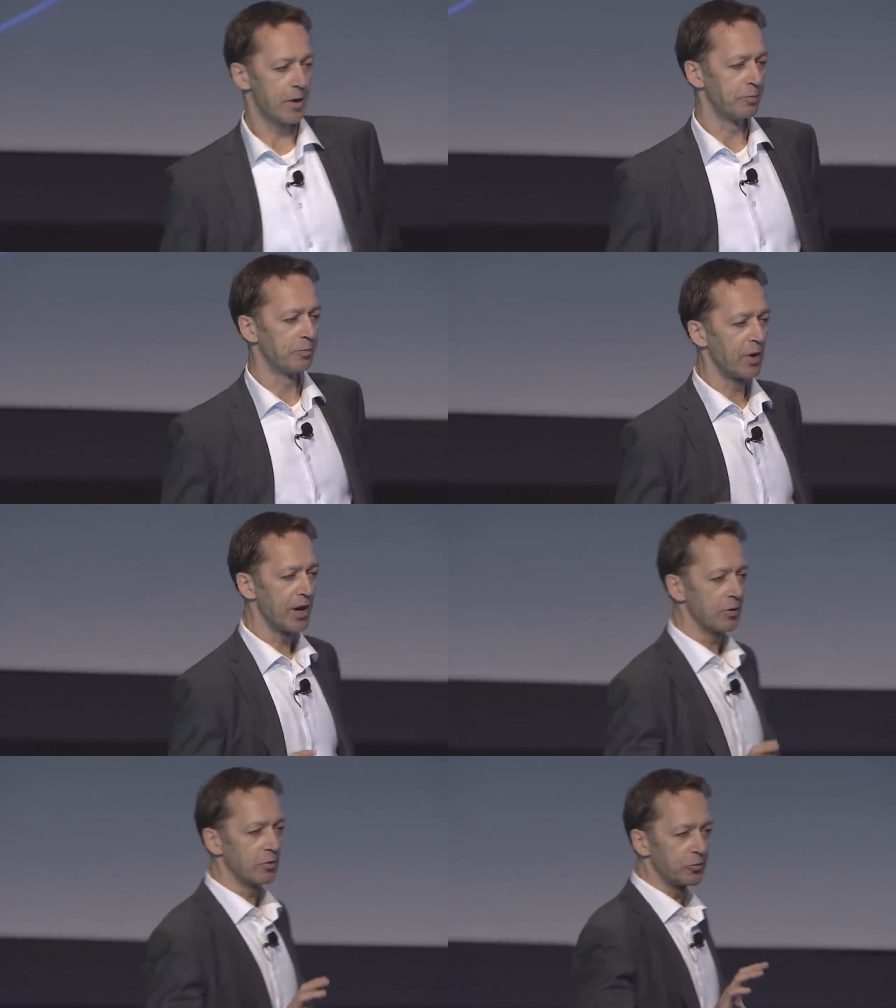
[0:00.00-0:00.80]

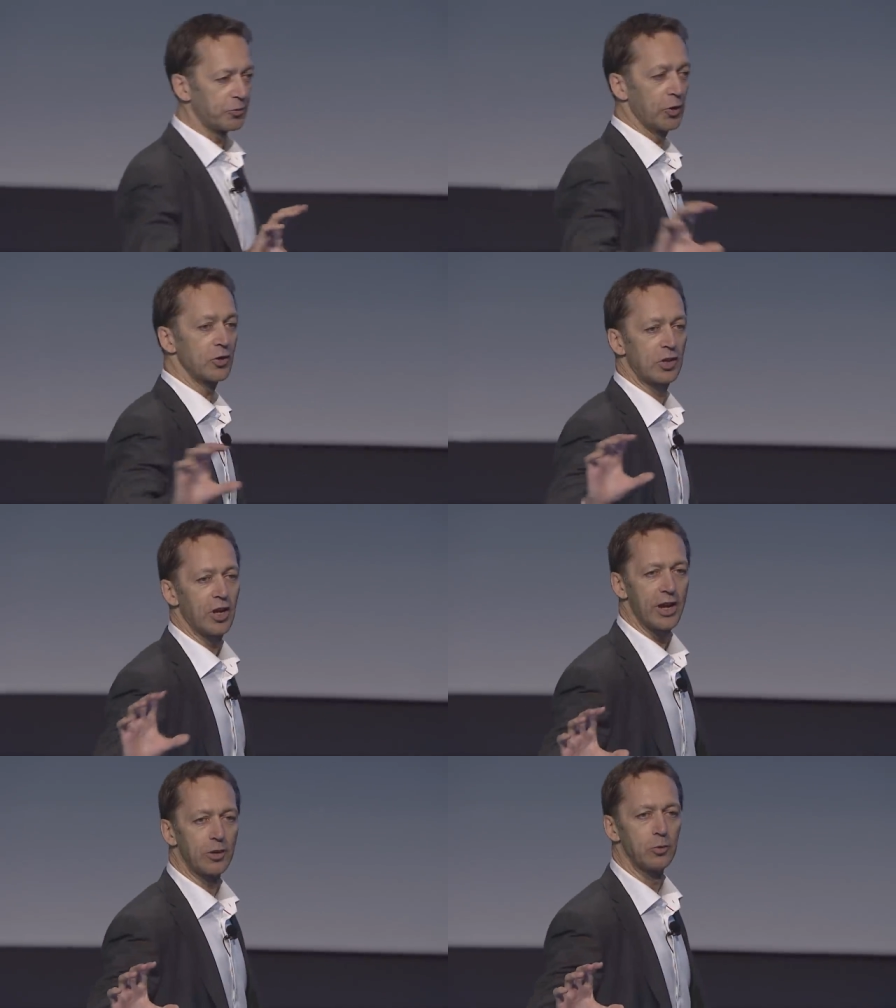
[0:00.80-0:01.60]
my first
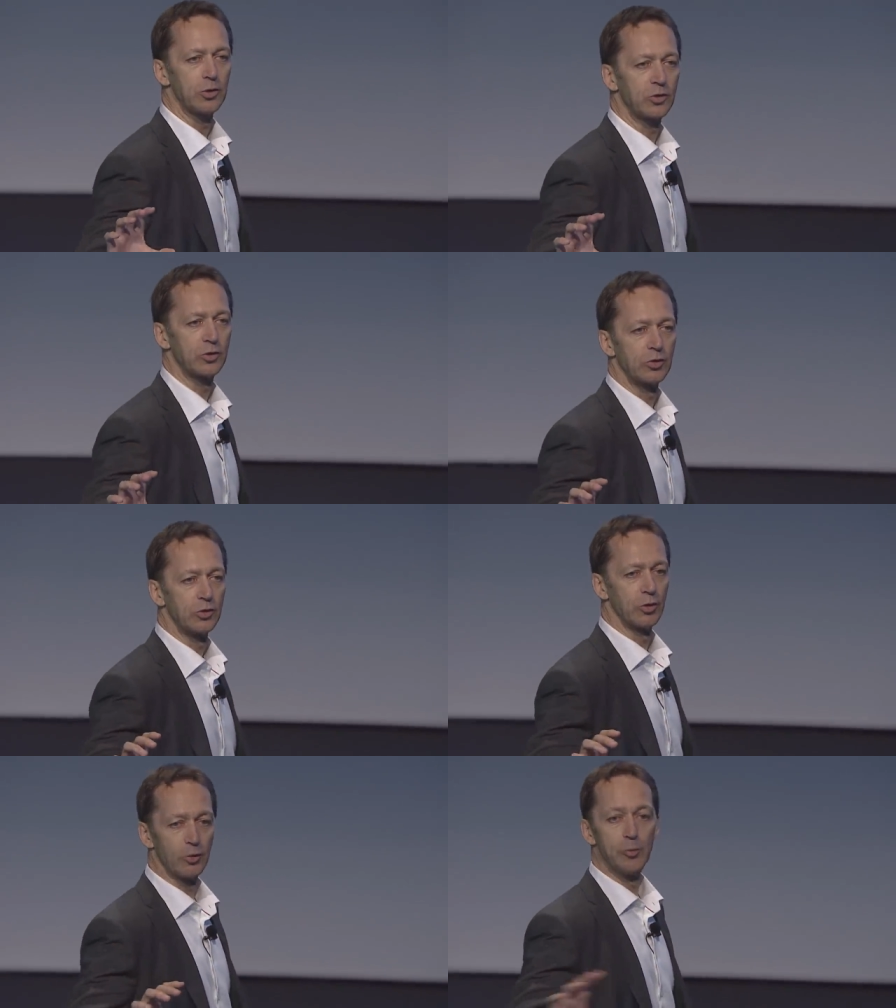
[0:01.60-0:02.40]
line was,
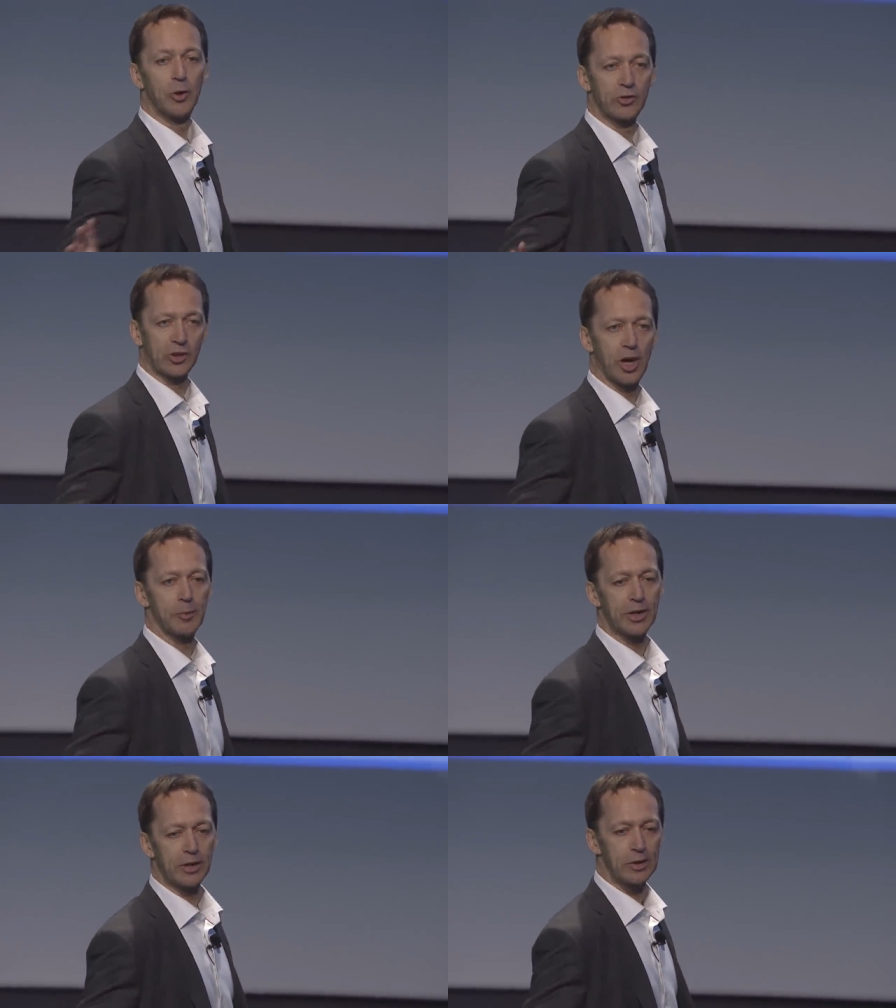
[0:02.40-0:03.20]
the robots are
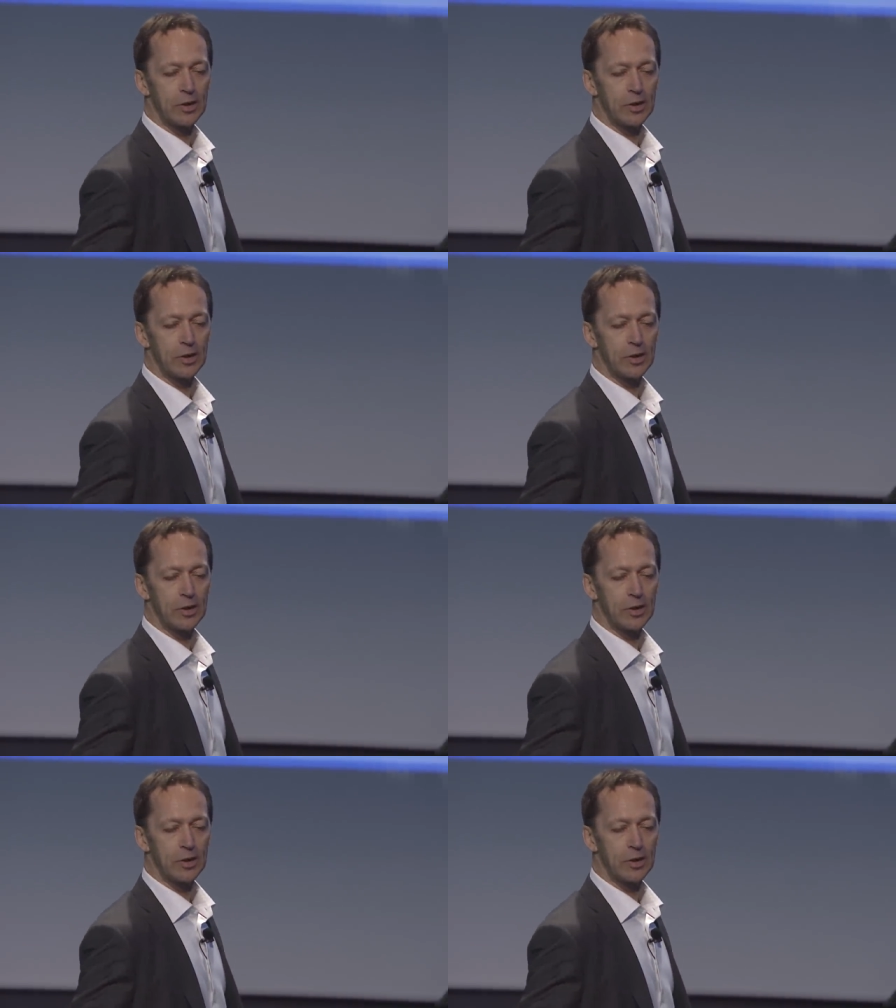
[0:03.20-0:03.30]
coming.